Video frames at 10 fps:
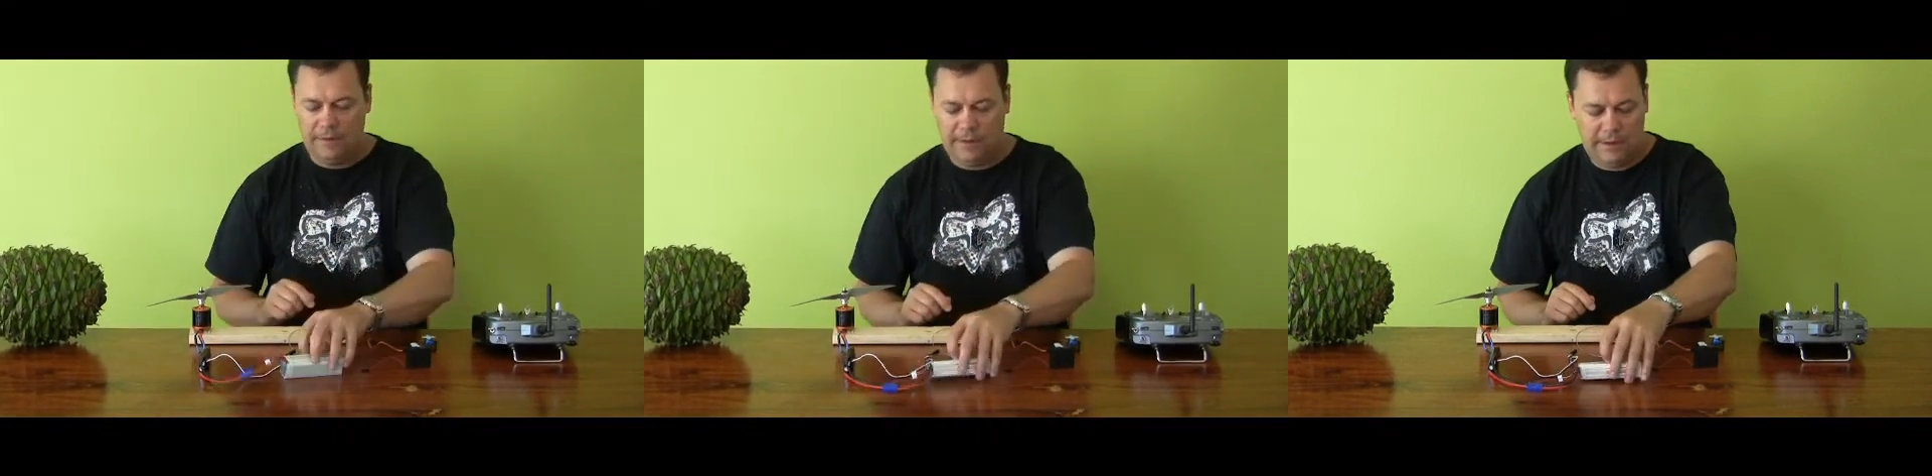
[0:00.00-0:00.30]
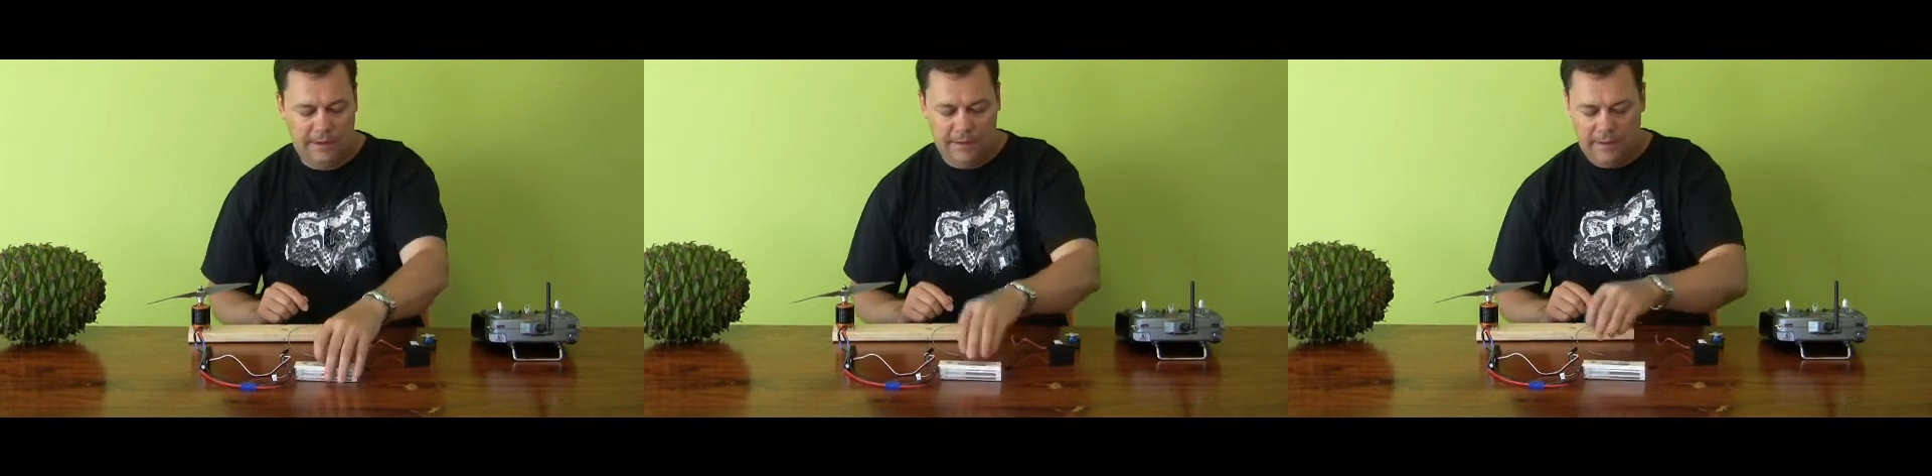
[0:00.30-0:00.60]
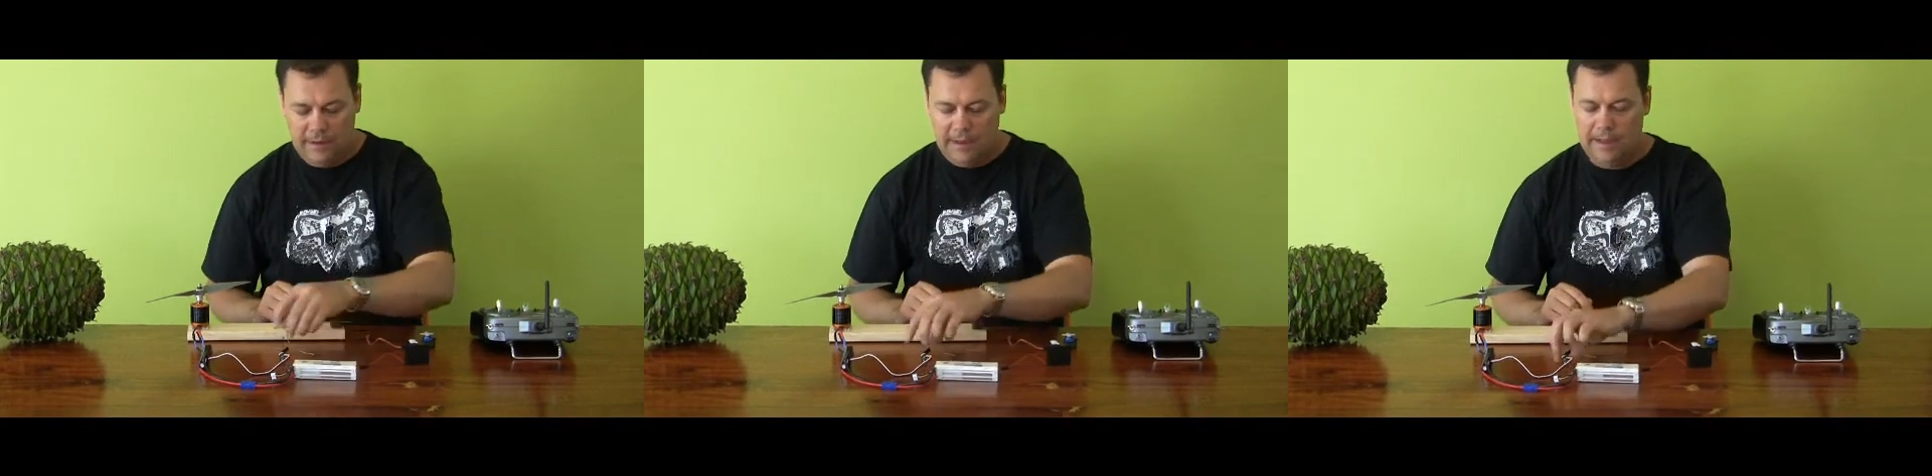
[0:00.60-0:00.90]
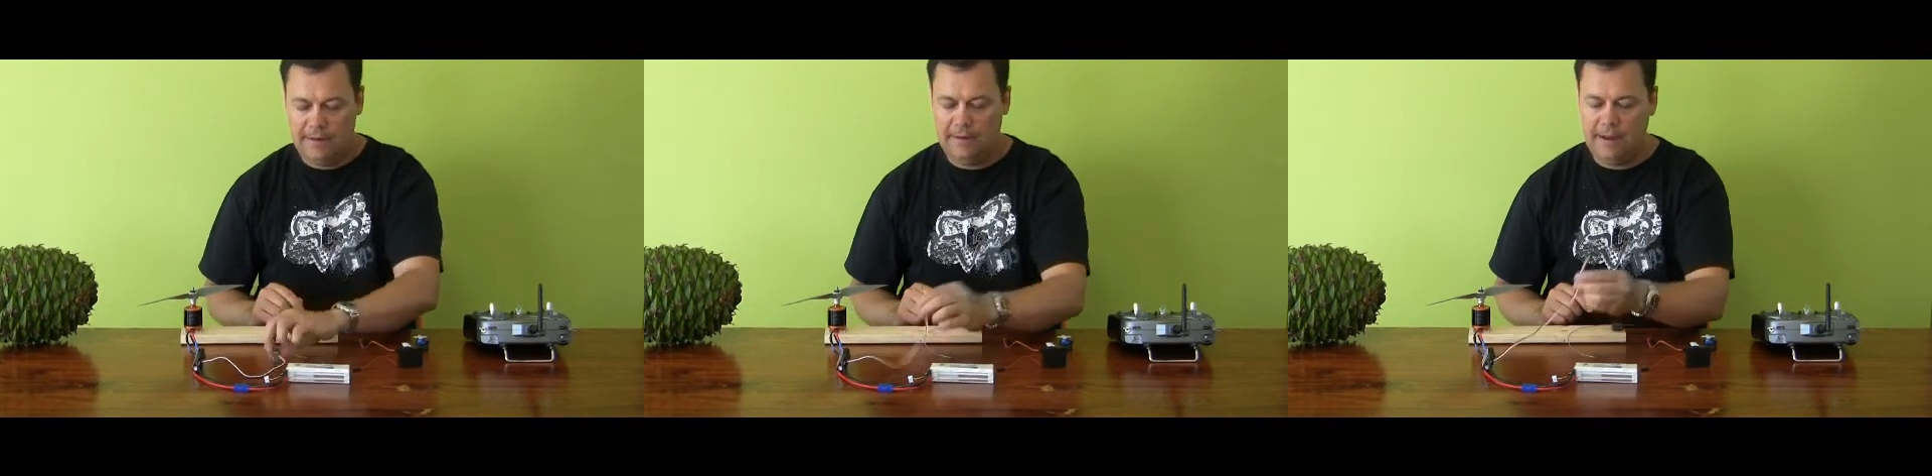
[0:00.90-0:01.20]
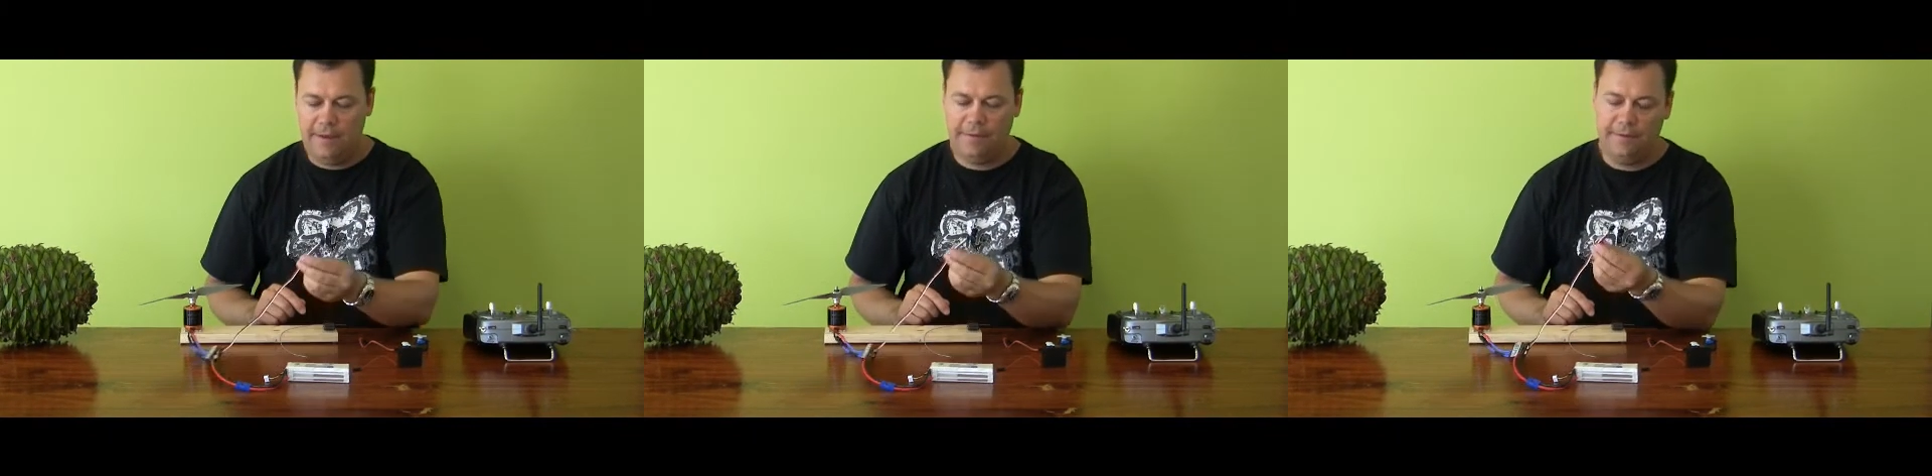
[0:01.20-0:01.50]
Okay. And
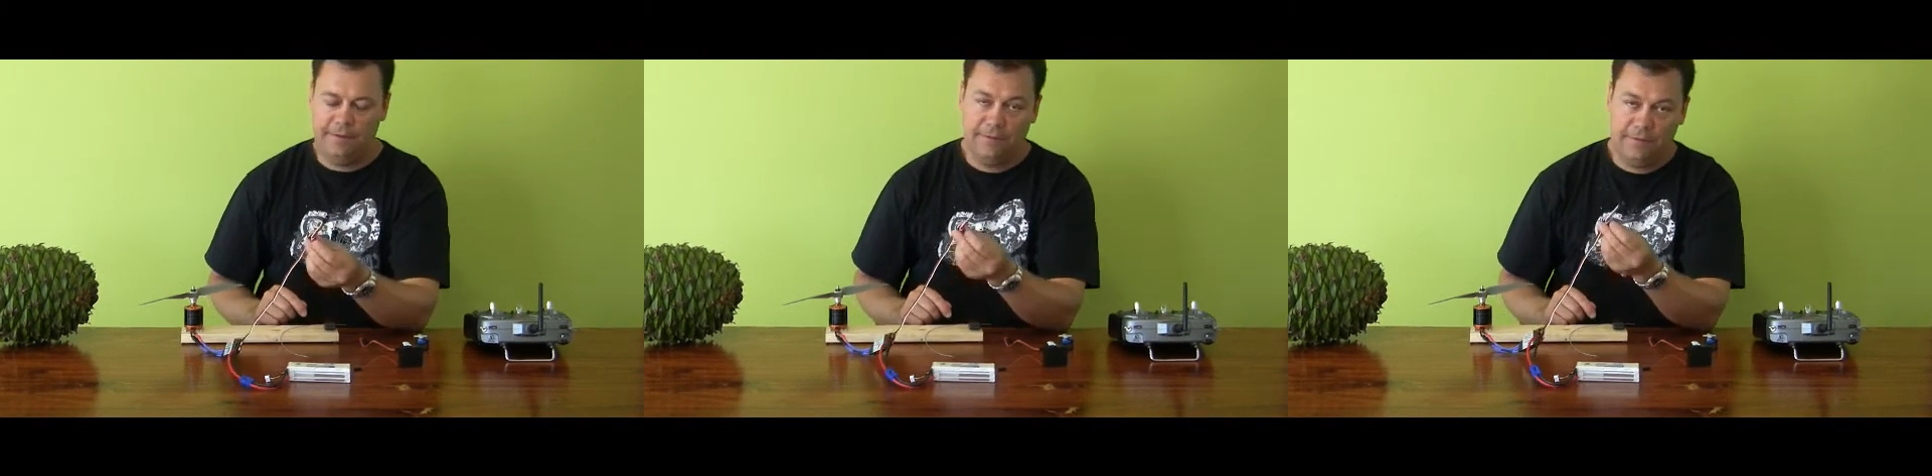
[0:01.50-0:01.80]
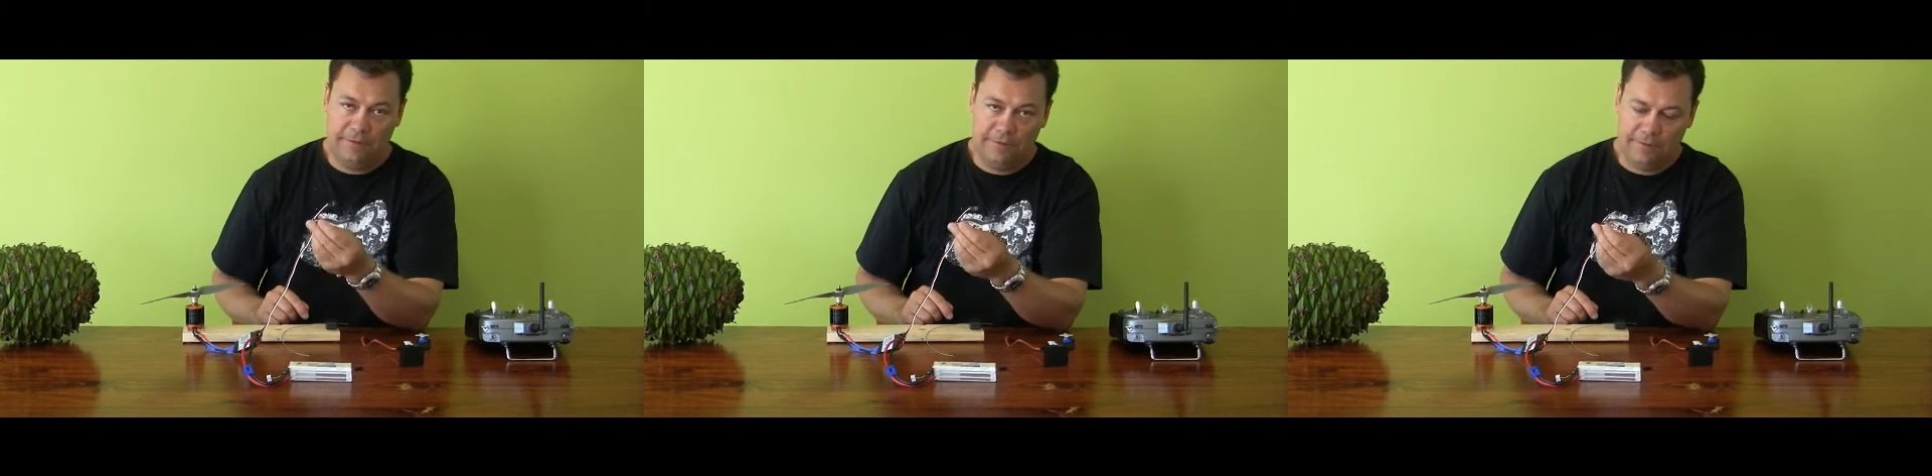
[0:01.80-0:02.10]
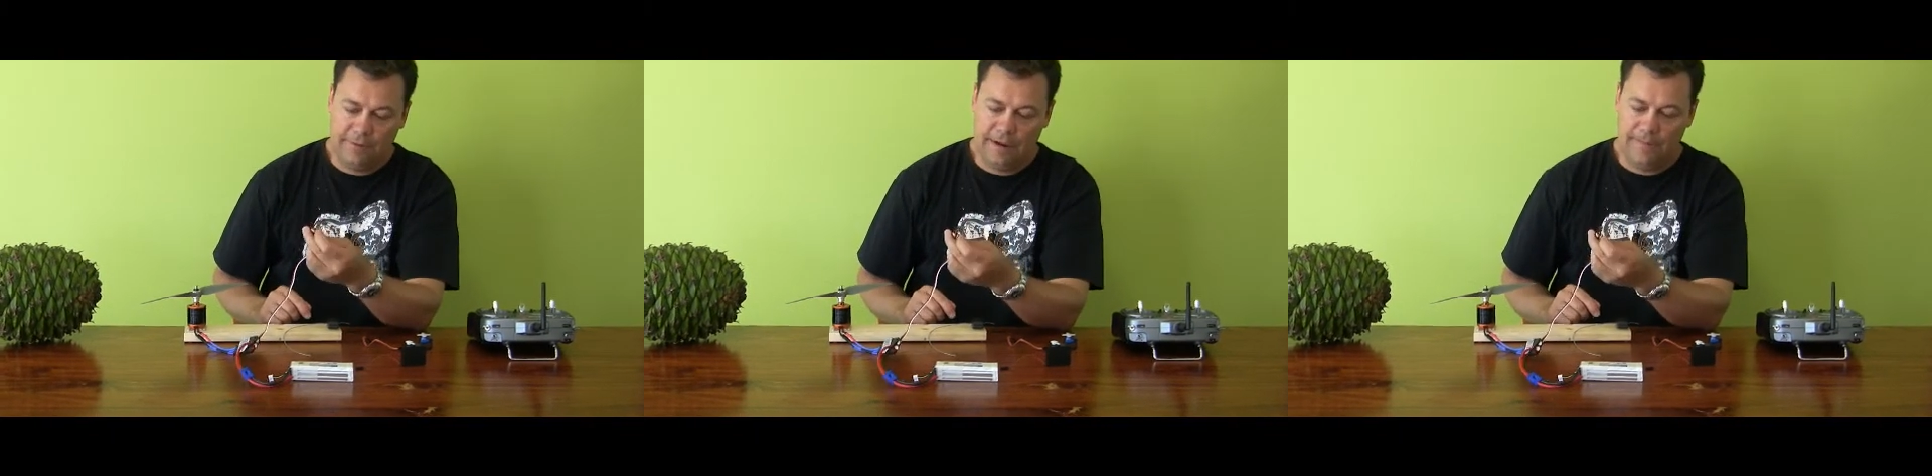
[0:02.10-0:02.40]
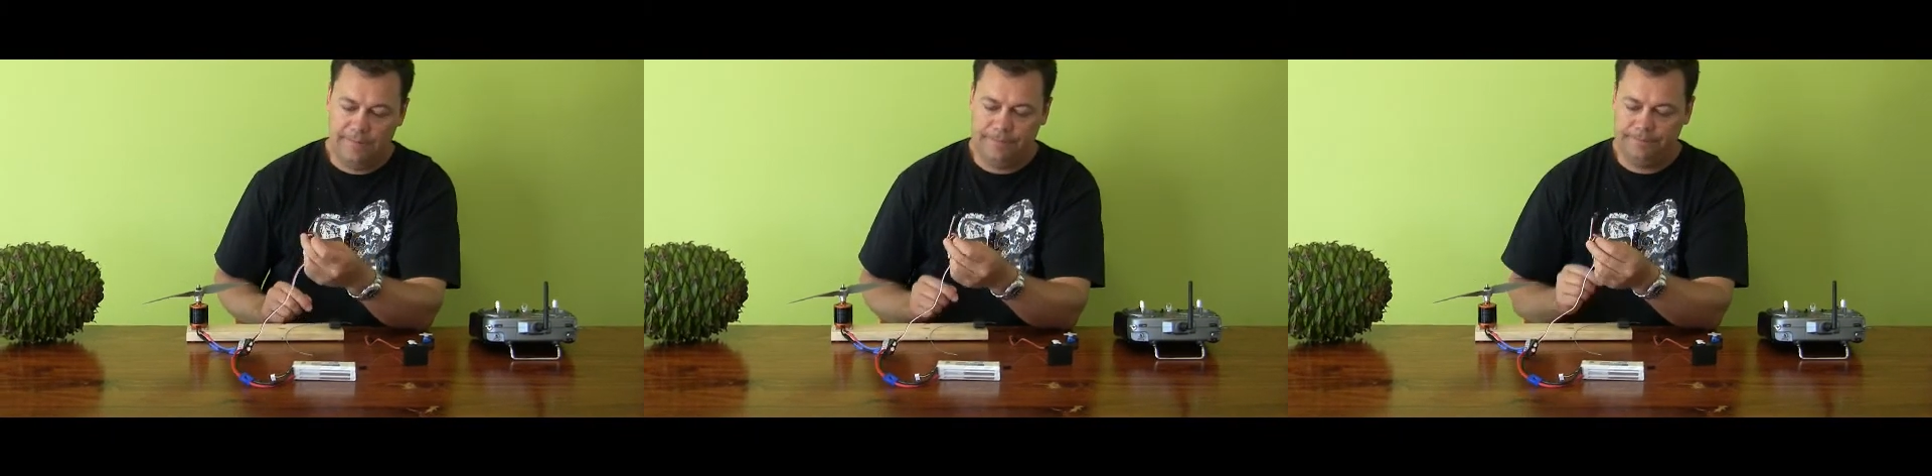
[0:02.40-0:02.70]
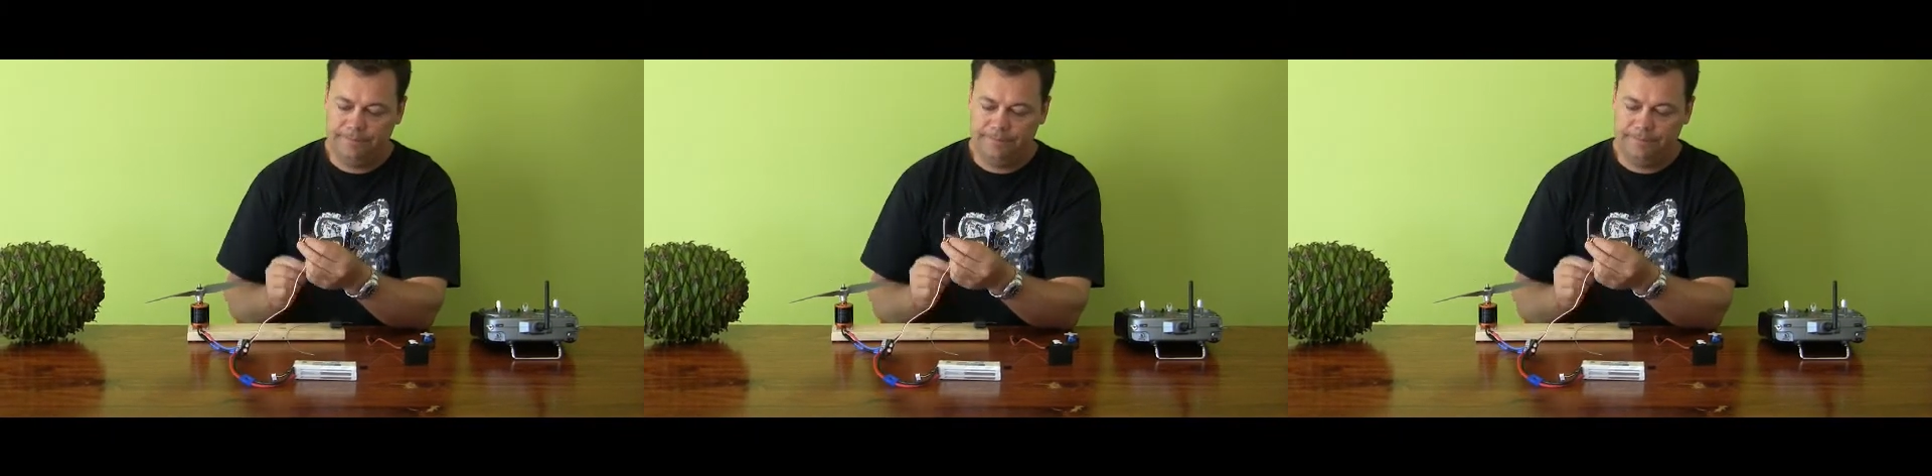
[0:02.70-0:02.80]
now your